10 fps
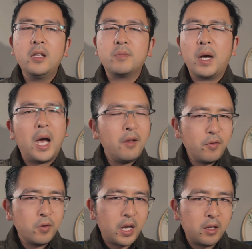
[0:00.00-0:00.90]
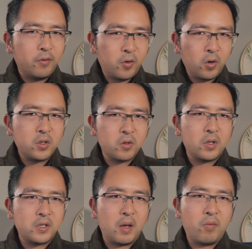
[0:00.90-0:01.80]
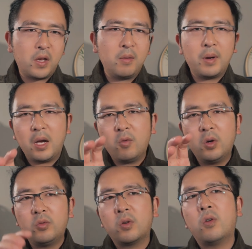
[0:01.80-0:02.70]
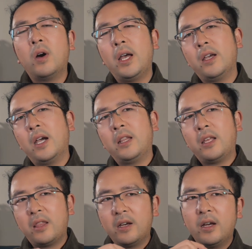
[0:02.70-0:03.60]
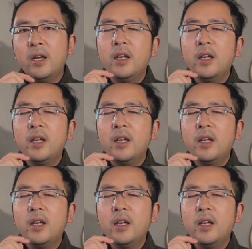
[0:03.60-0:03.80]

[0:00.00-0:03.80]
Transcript: But iPhone can of course do the same thing, but it will require another